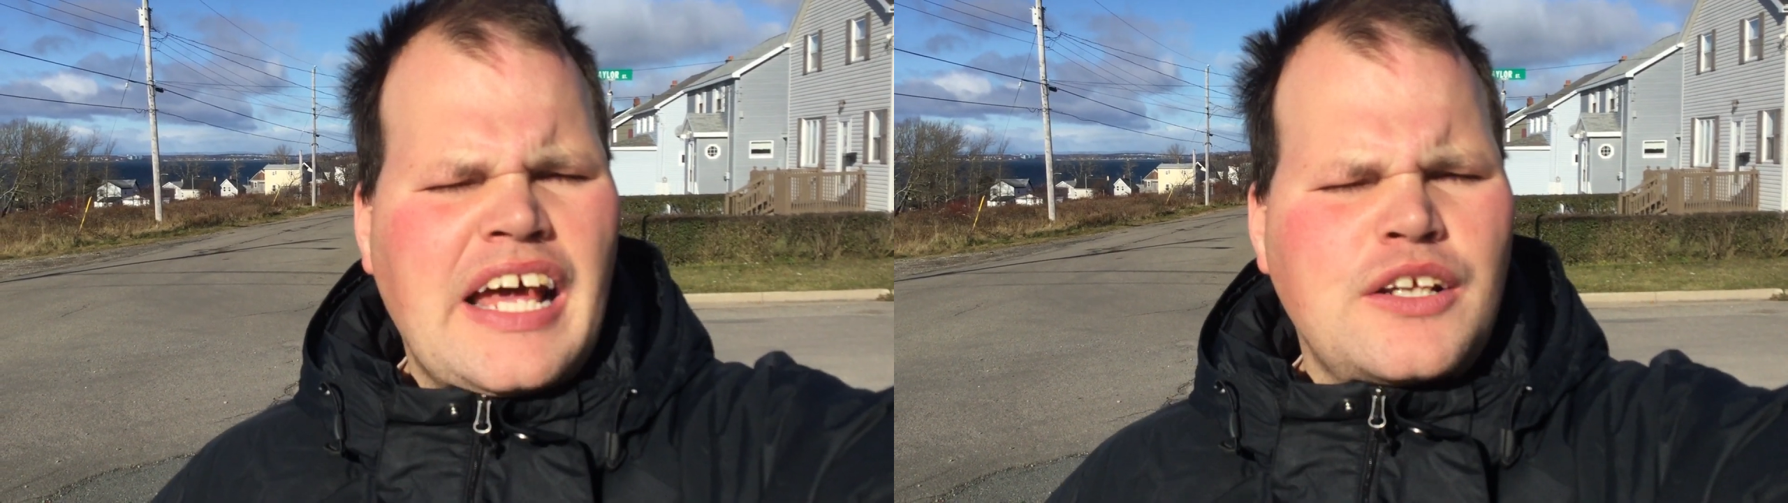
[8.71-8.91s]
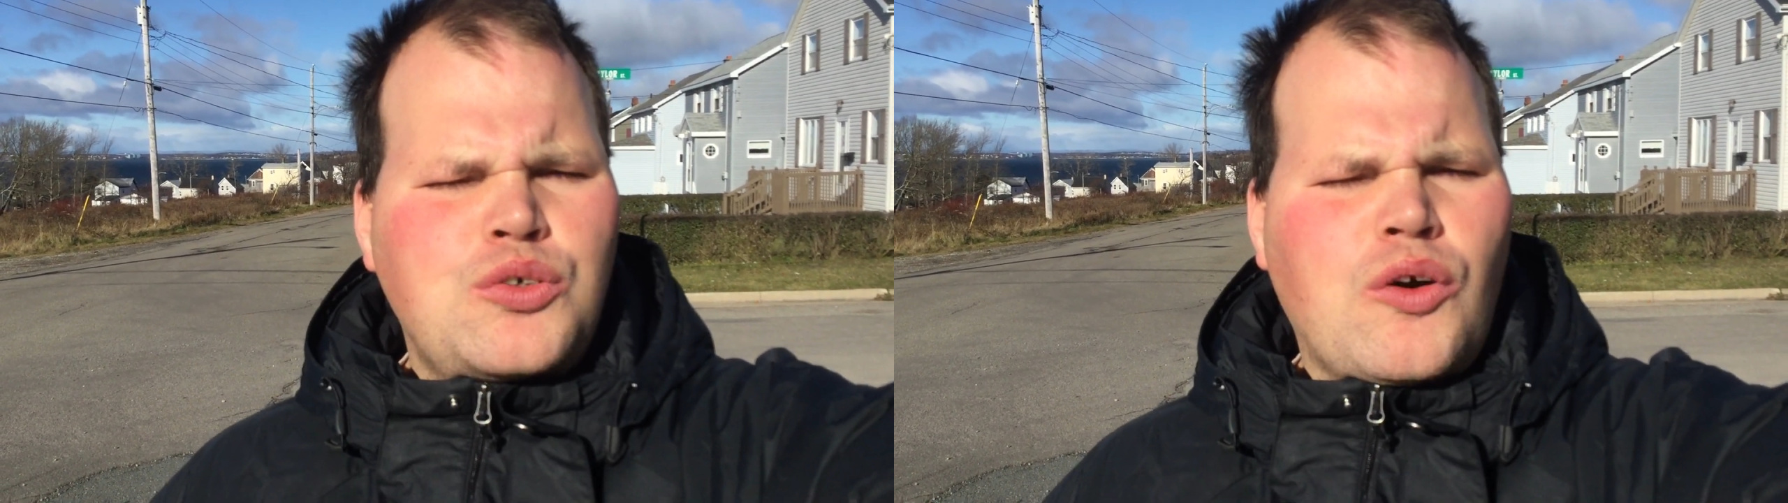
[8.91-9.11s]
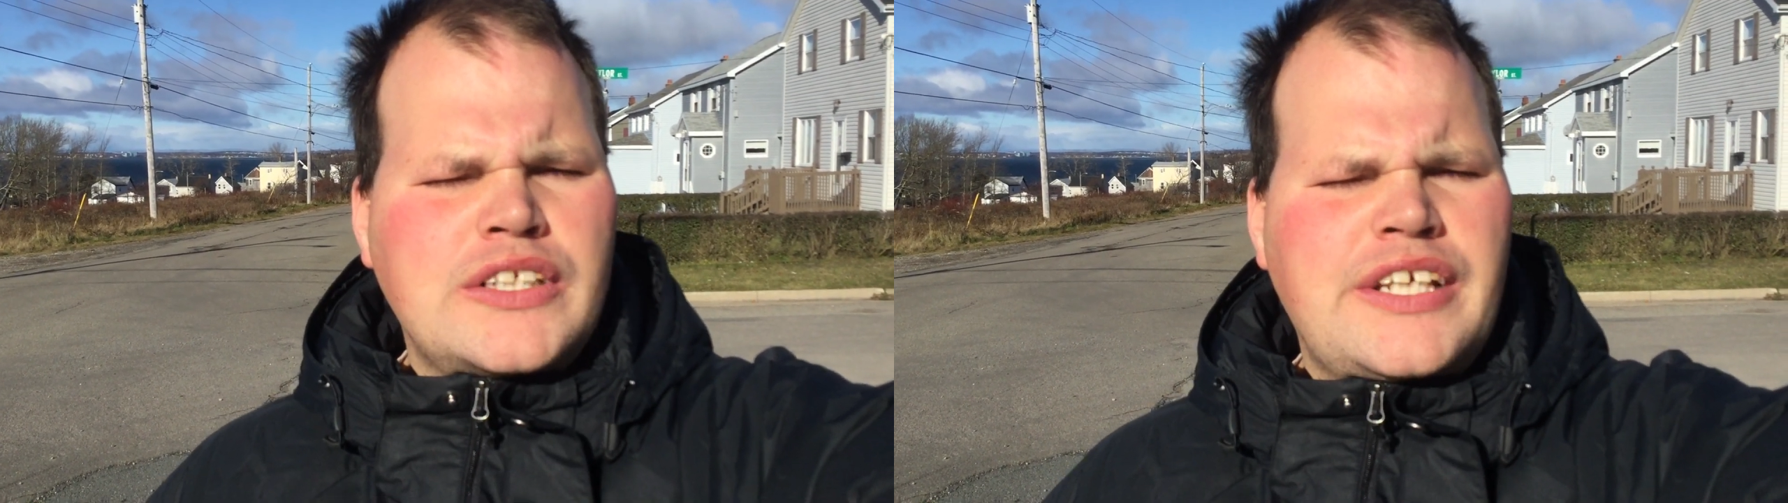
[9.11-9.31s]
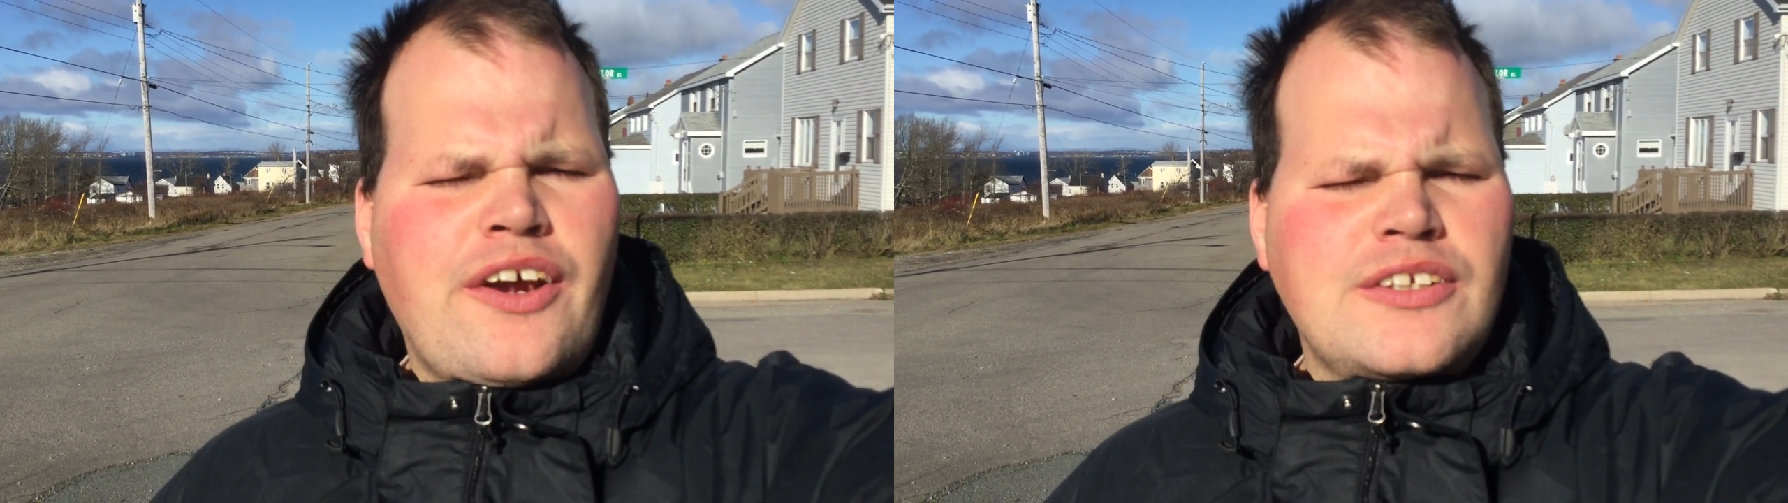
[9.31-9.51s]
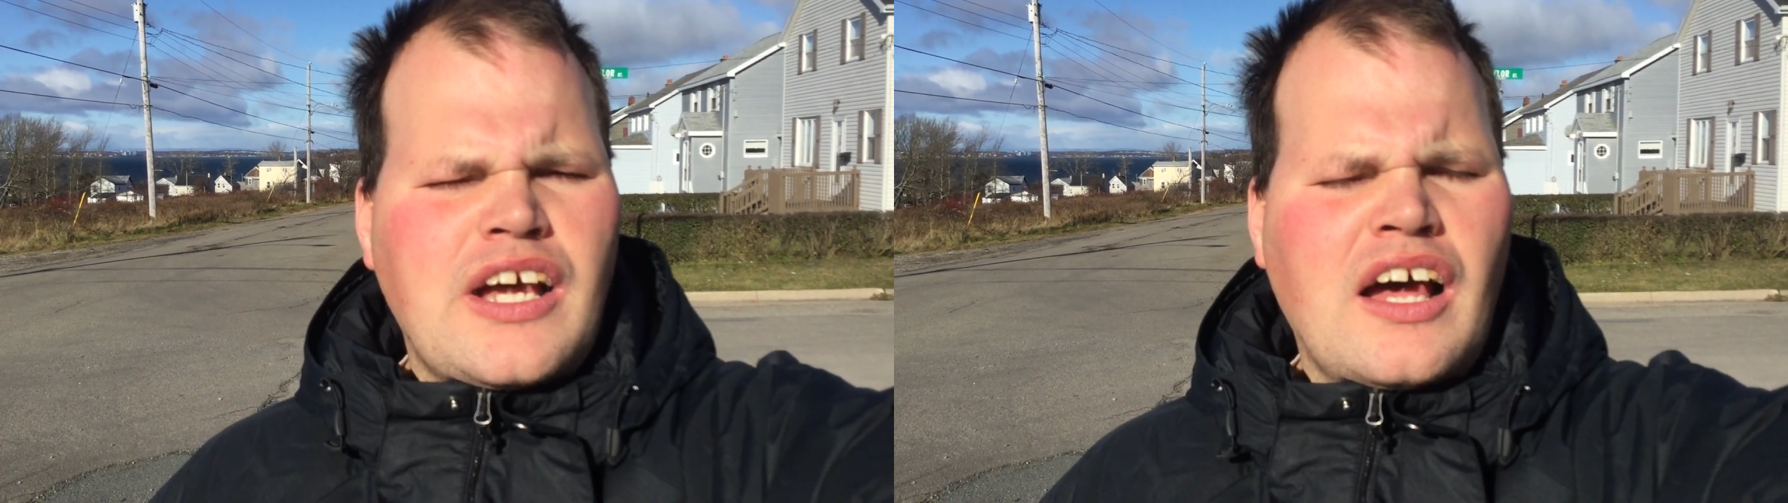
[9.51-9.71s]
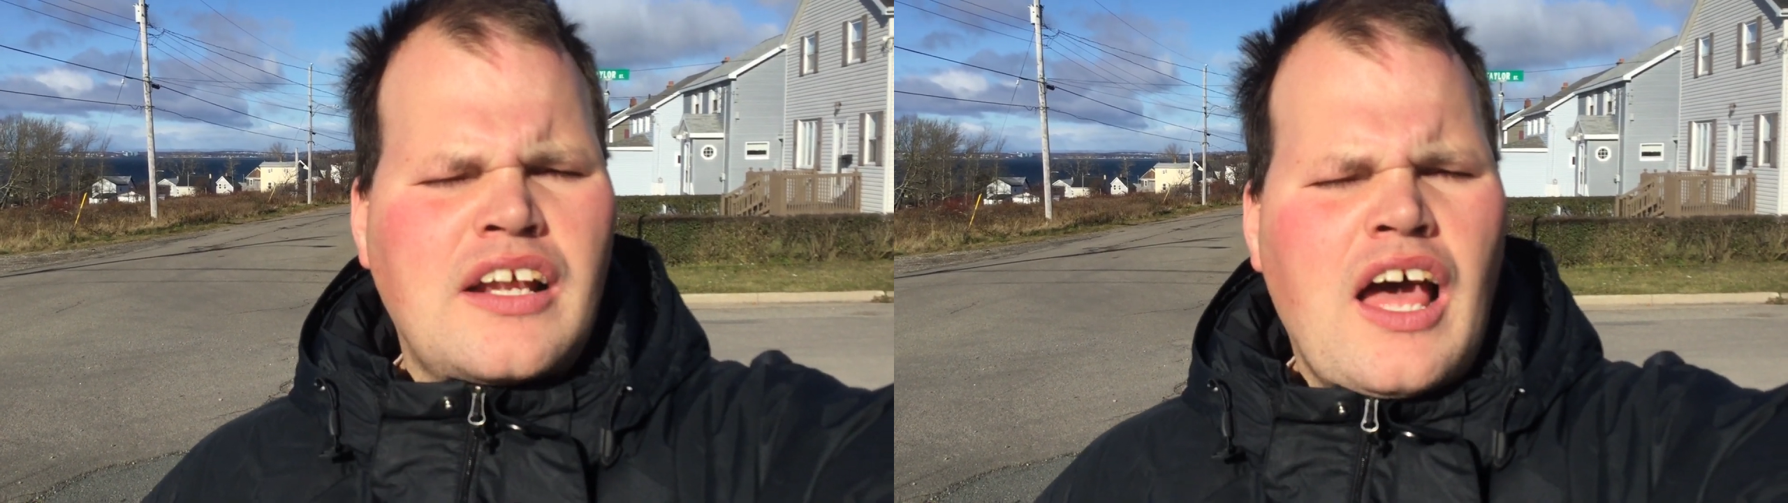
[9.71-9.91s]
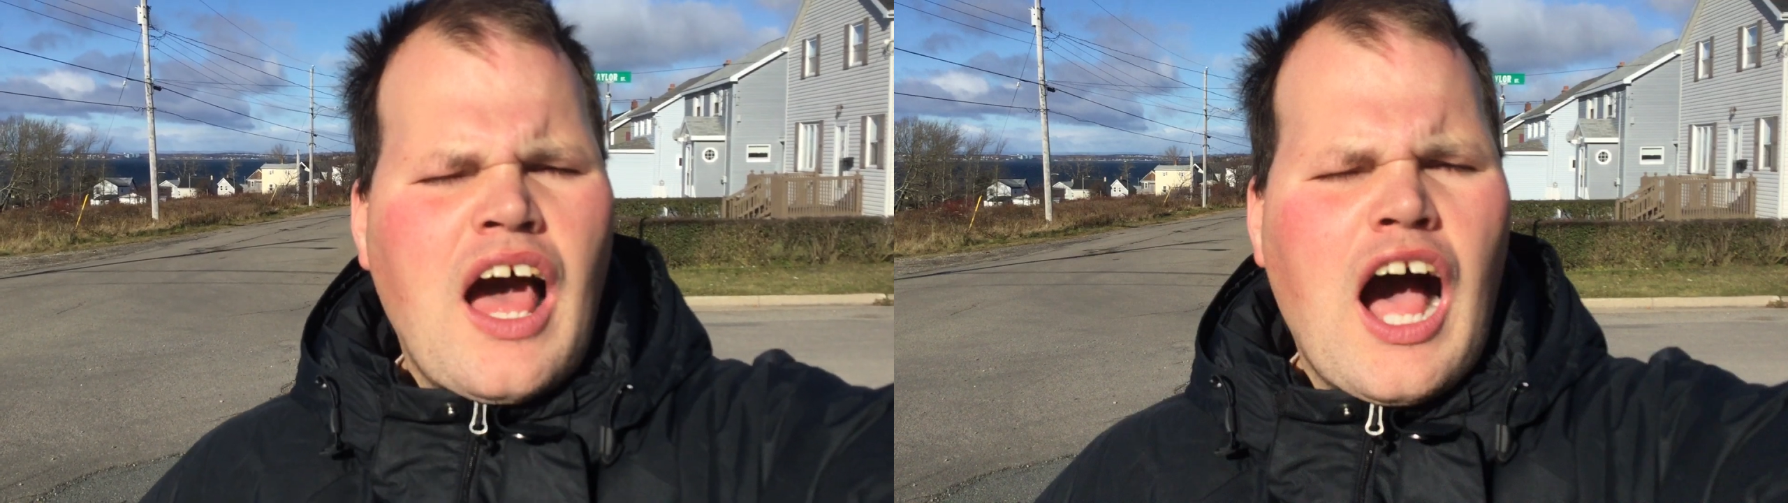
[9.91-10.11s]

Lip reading: headed towards the Earth on